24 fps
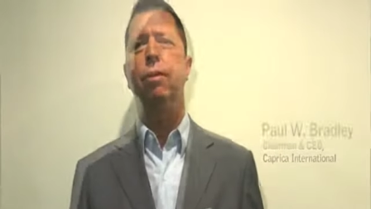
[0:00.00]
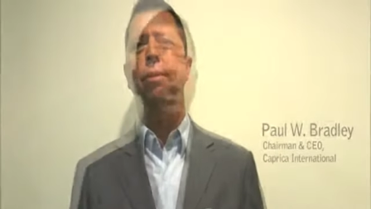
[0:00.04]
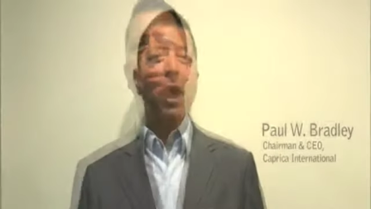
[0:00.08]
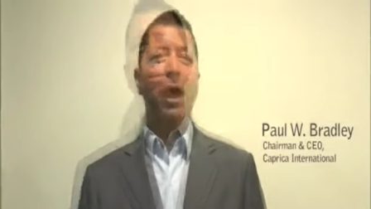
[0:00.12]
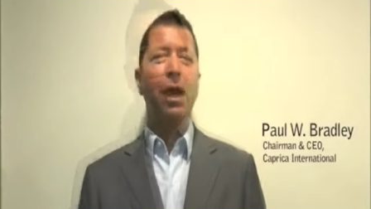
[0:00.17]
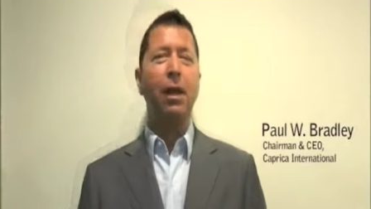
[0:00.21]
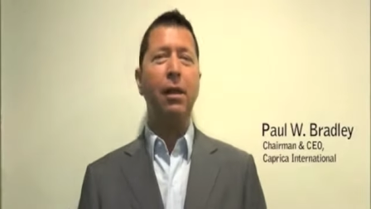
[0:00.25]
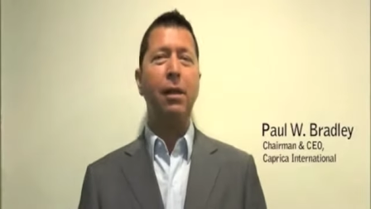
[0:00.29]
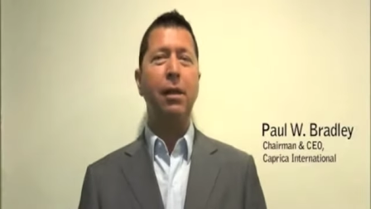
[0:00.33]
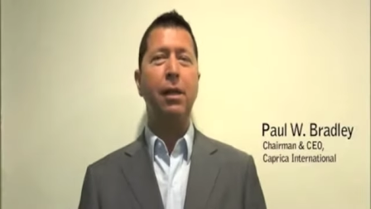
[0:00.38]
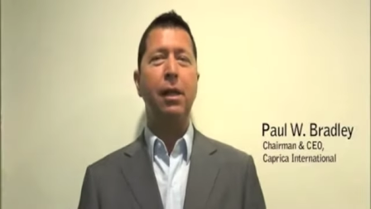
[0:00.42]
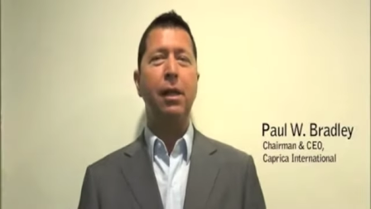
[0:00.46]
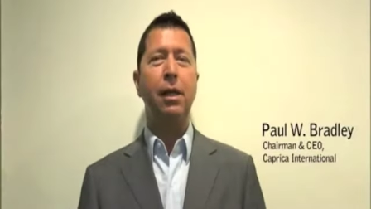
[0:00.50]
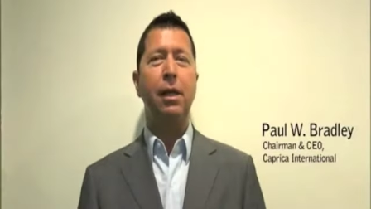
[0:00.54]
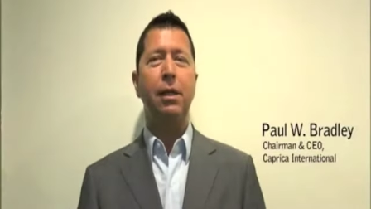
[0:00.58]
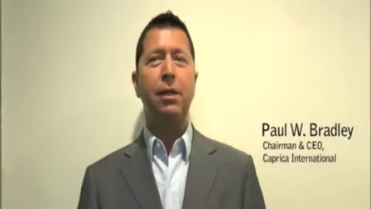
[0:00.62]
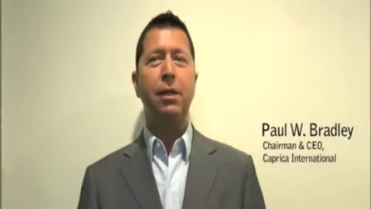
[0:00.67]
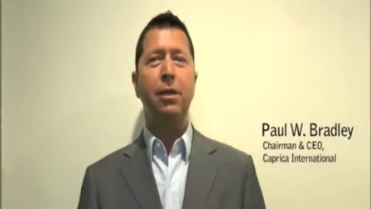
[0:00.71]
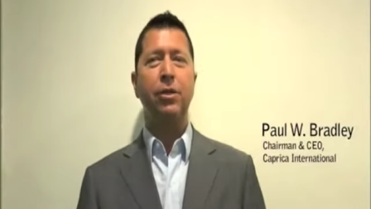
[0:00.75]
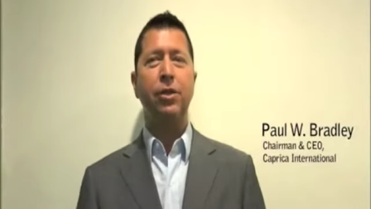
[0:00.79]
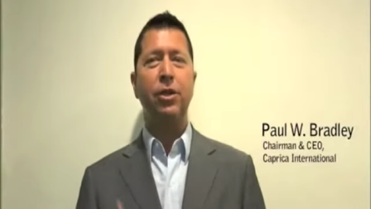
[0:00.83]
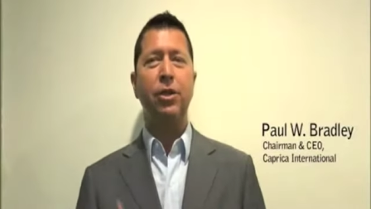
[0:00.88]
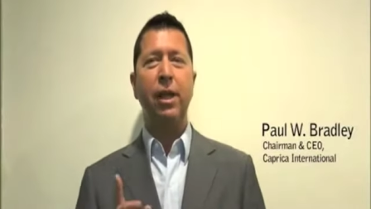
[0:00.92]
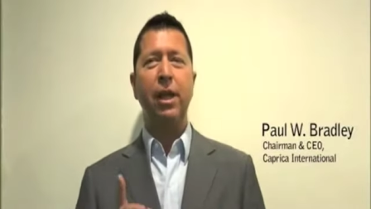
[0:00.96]
The
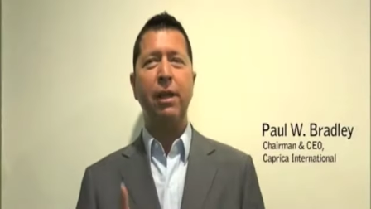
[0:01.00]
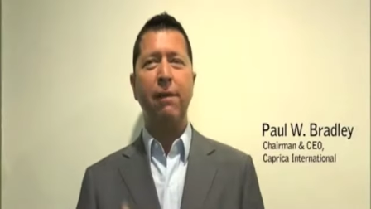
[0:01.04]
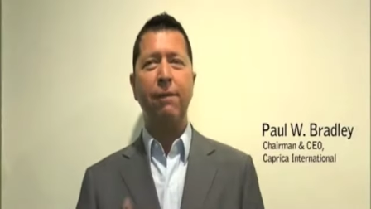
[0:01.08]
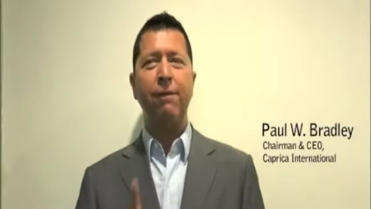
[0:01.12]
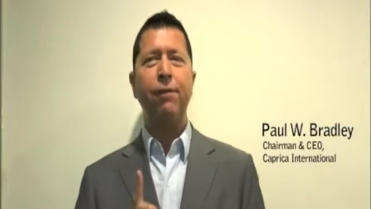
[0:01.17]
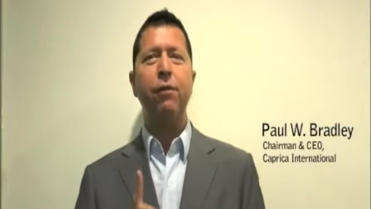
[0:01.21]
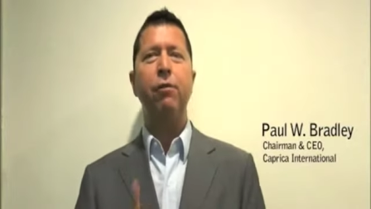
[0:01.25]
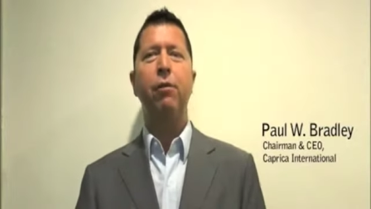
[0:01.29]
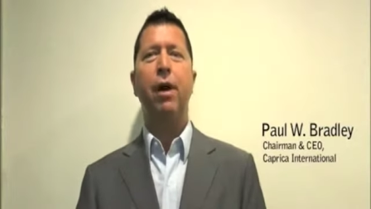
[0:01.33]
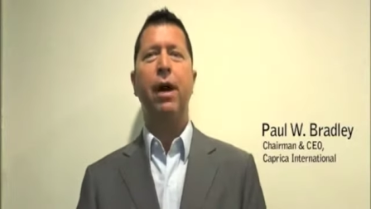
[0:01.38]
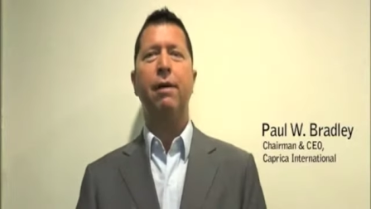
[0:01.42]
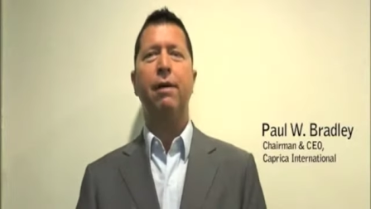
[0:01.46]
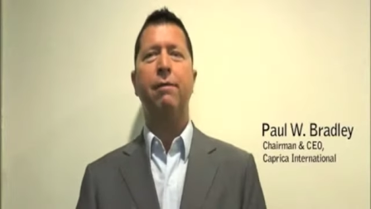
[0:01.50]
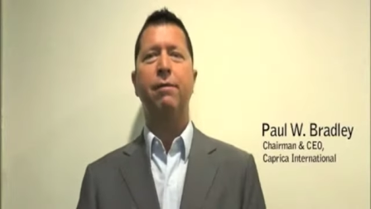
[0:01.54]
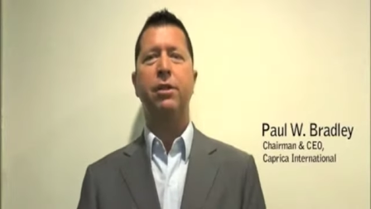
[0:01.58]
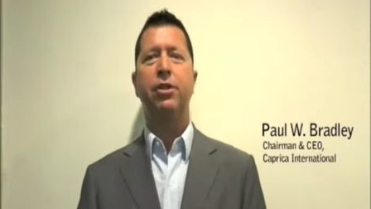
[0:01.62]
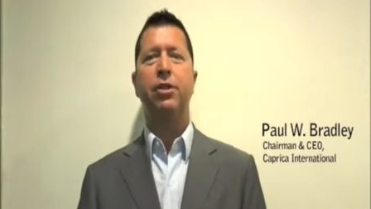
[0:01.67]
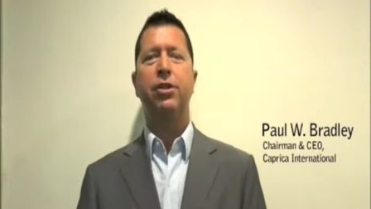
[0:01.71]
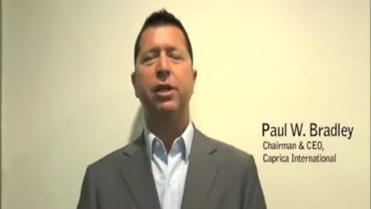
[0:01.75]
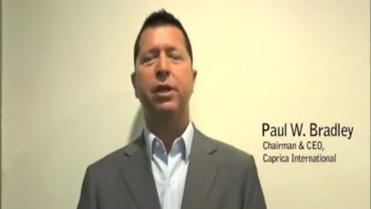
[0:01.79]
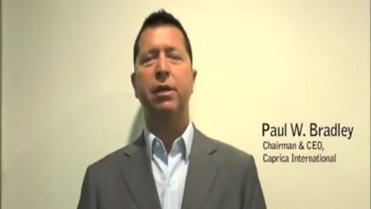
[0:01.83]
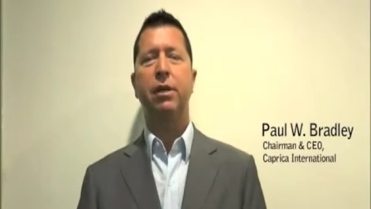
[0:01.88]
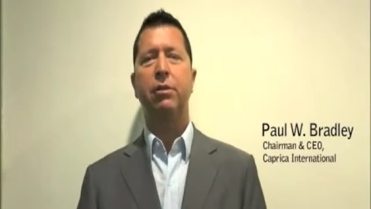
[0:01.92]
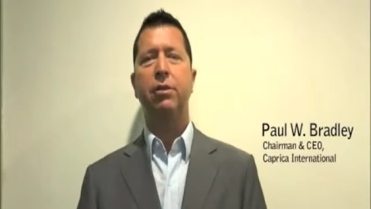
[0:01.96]
reality is, if you have
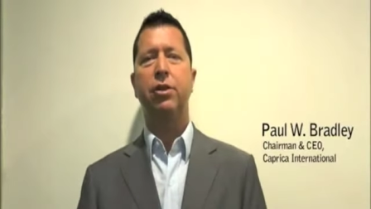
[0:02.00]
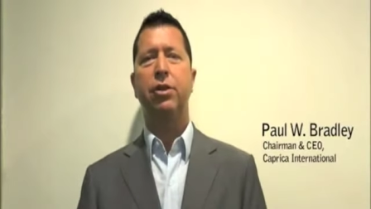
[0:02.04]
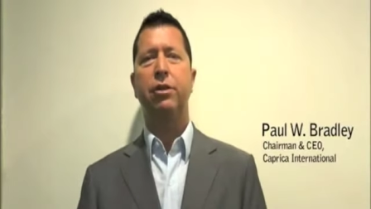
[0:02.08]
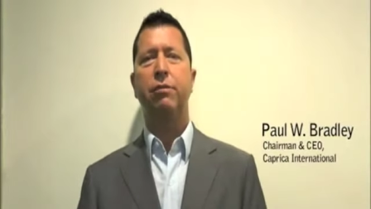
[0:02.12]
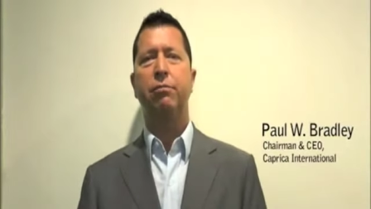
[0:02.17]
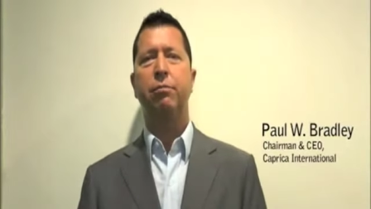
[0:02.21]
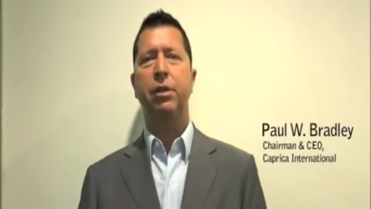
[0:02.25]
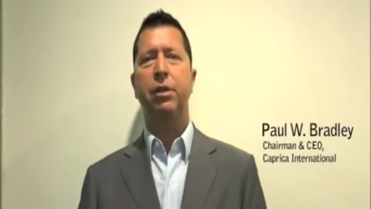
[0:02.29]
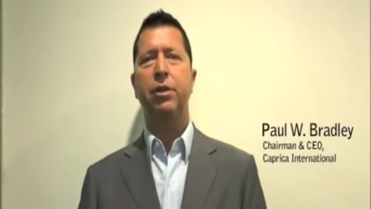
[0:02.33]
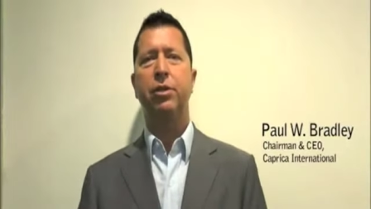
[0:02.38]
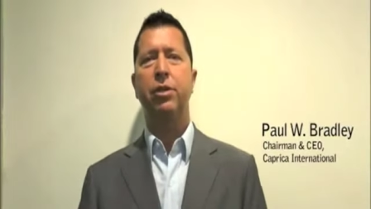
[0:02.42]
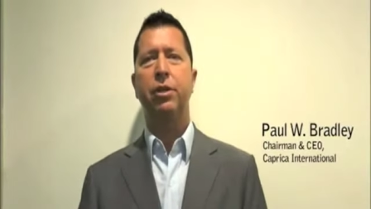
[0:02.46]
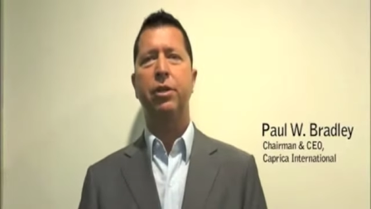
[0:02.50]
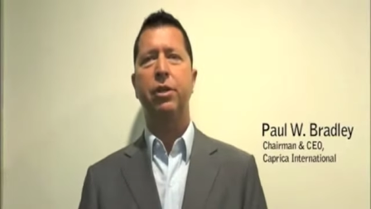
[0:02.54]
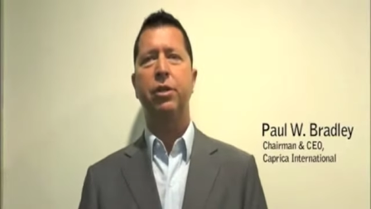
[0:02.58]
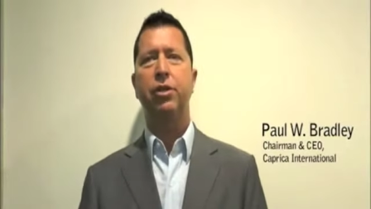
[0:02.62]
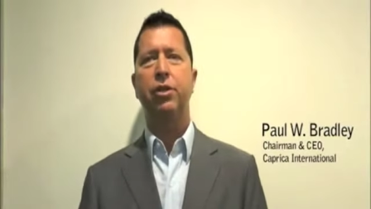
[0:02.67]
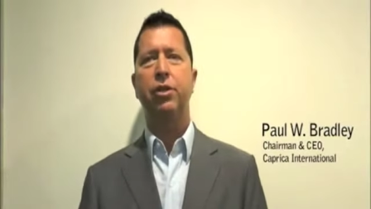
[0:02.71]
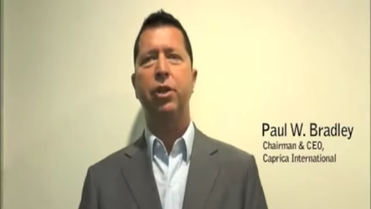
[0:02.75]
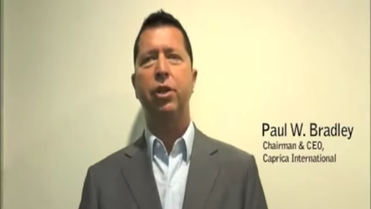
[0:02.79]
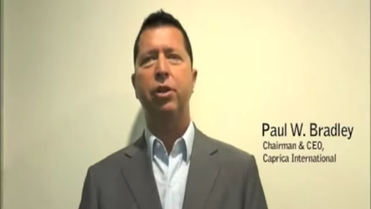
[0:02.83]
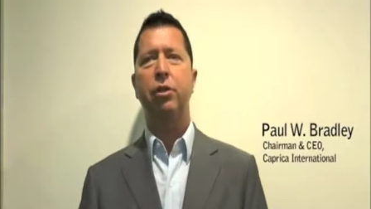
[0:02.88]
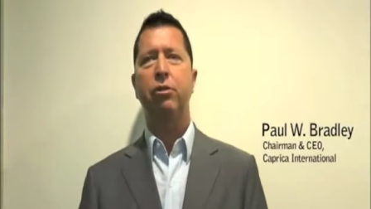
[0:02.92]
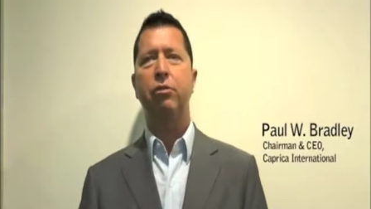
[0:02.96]
the skills of
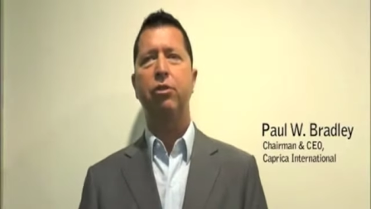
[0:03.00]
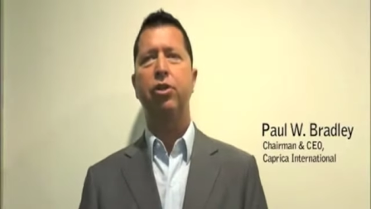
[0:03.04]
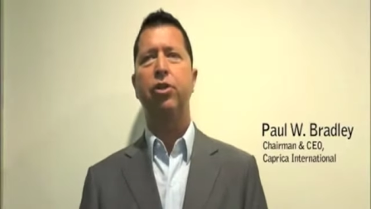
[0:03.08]
business,